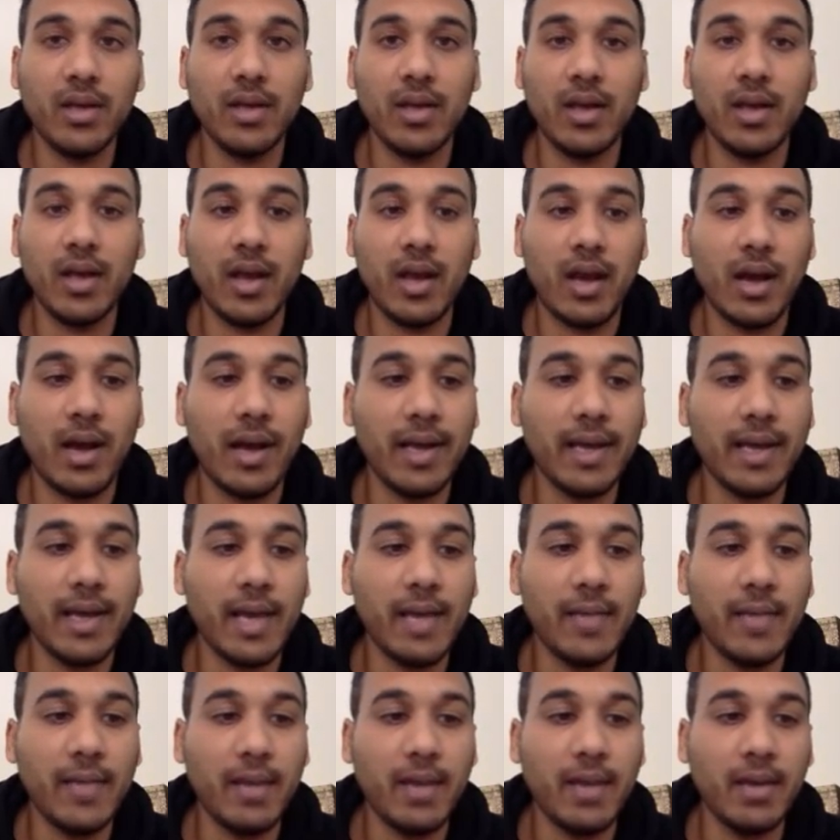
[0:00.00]
I
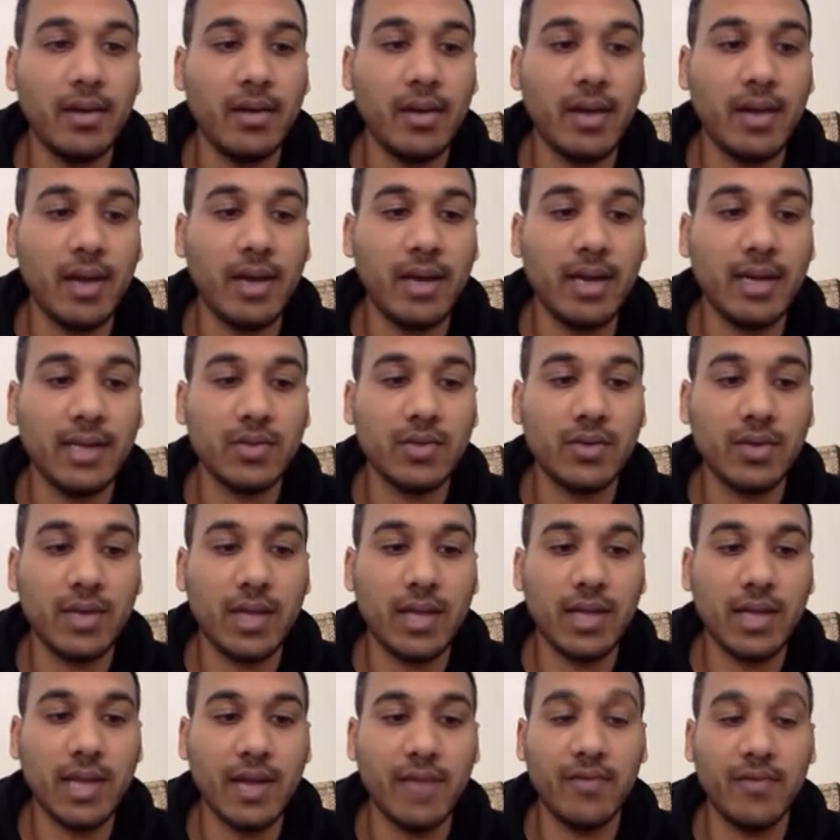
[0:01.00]
came in and I saw that
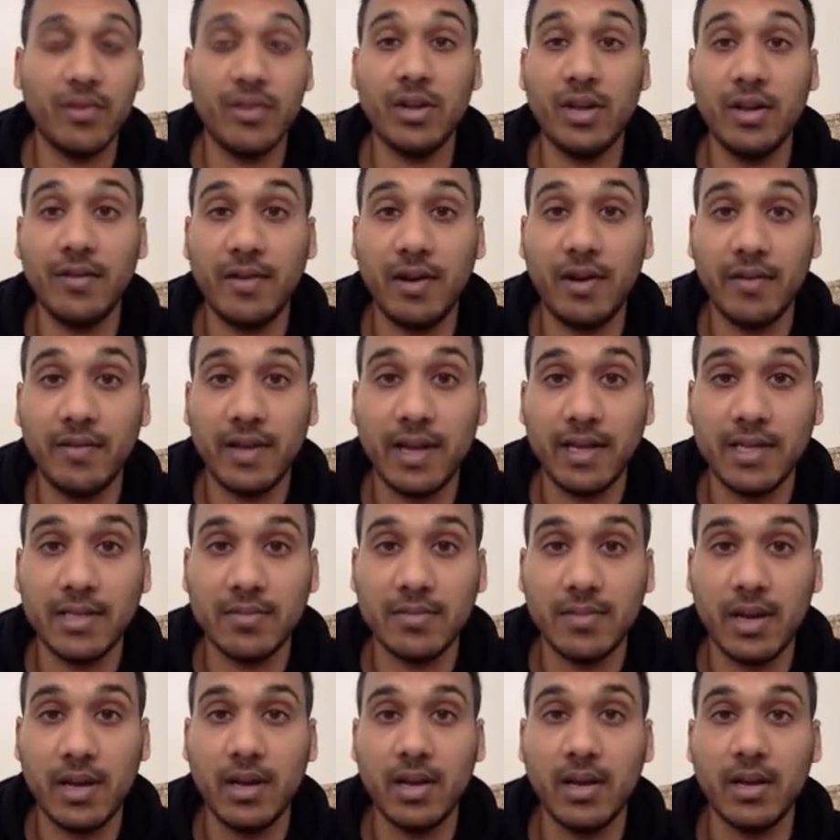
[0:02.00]
land for 35,000
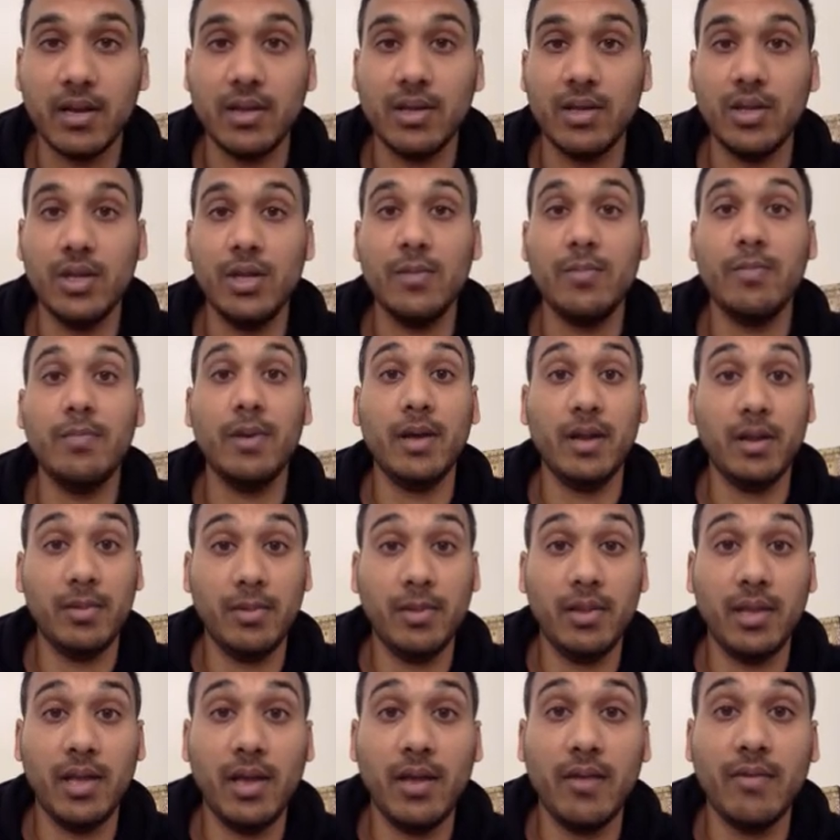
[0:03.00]
mana, you better
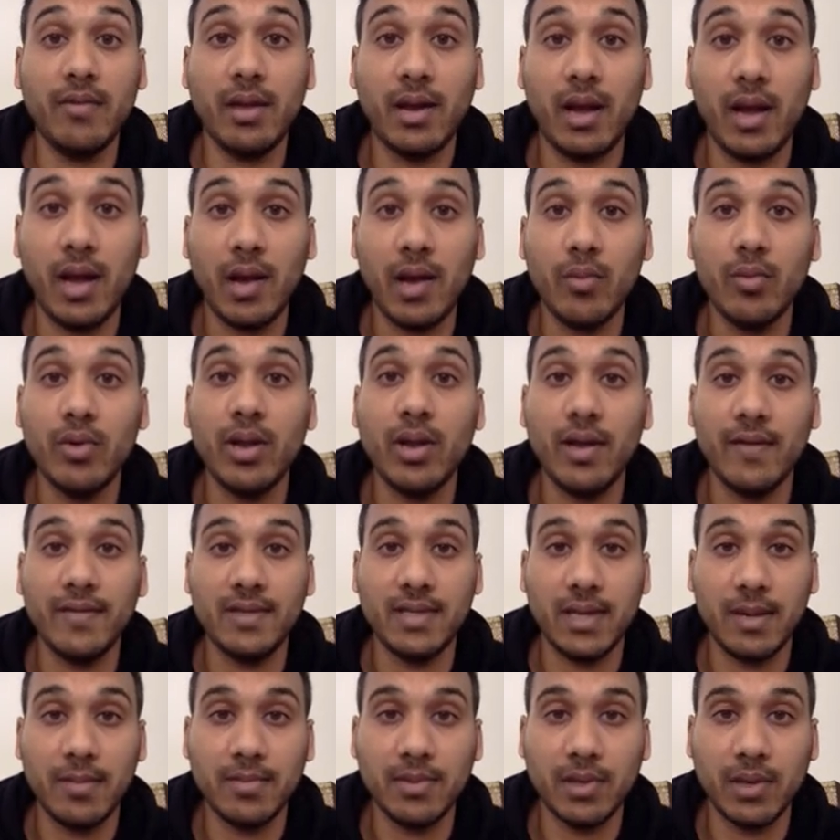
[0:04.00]
believe that I would have
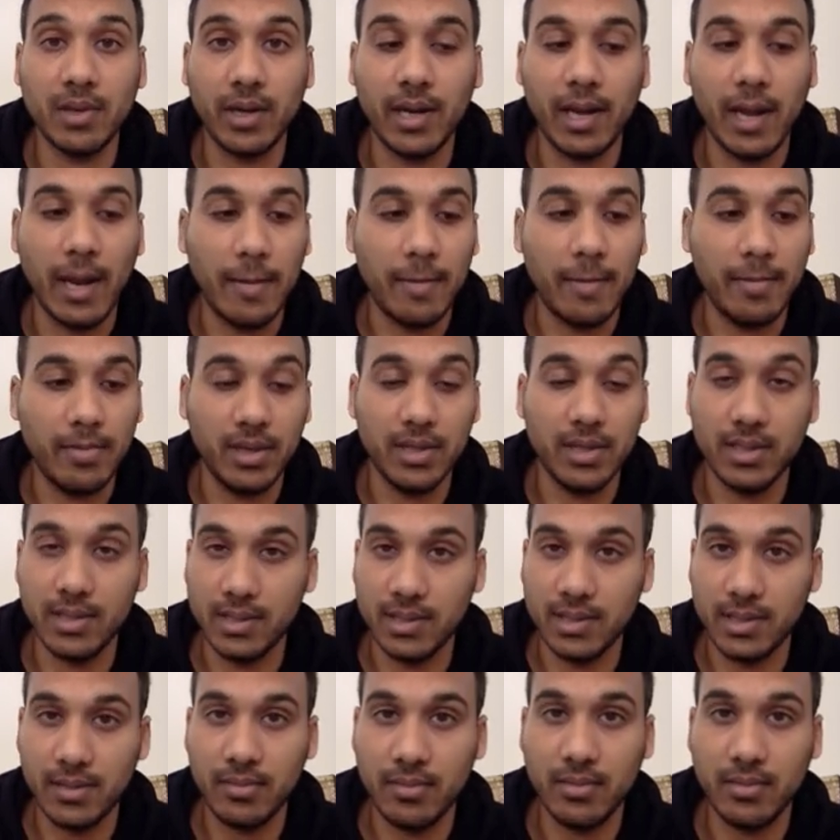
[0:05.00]
jumped on it and
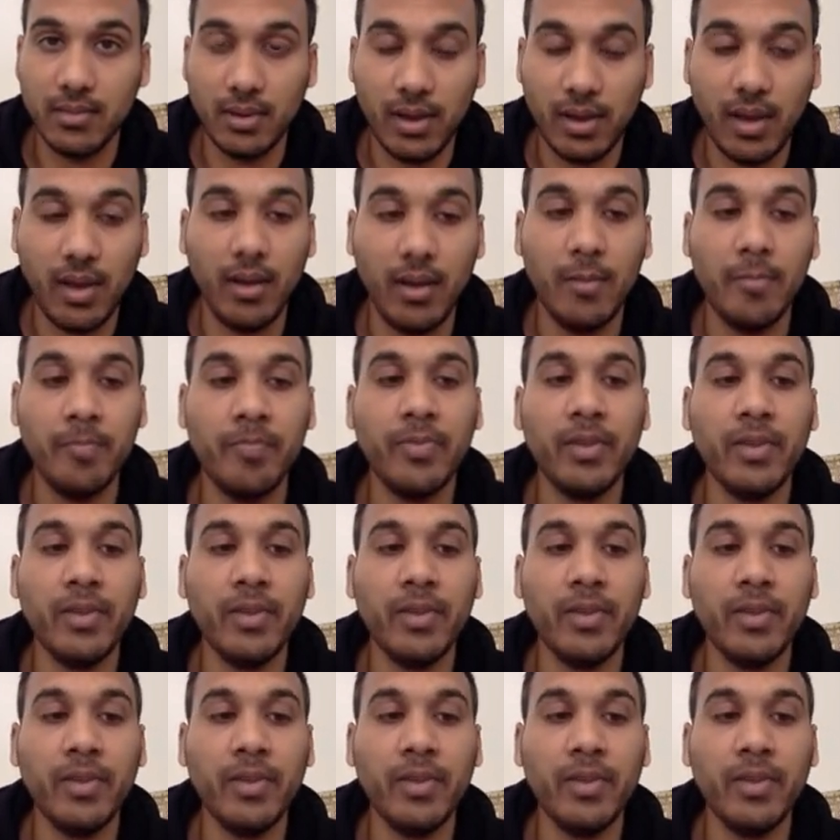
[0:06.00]
purchased it. Okay.